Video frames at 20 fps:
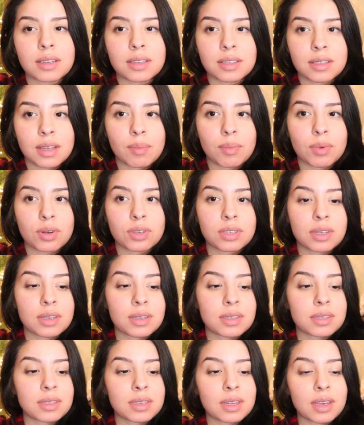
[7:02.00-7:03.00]
December
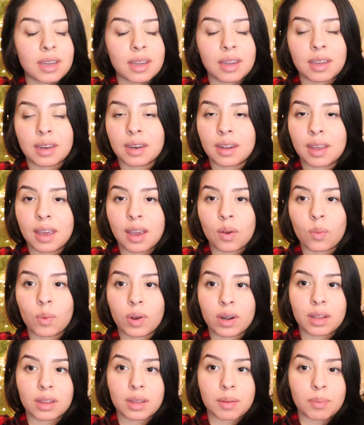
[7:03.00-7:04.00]
16 at
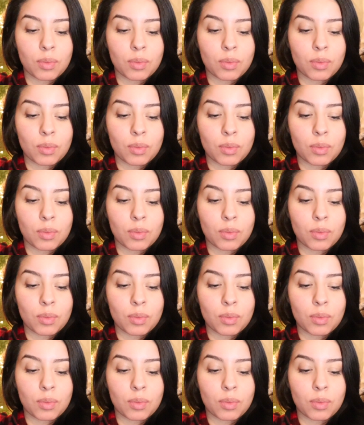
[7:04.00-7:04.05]
1 in the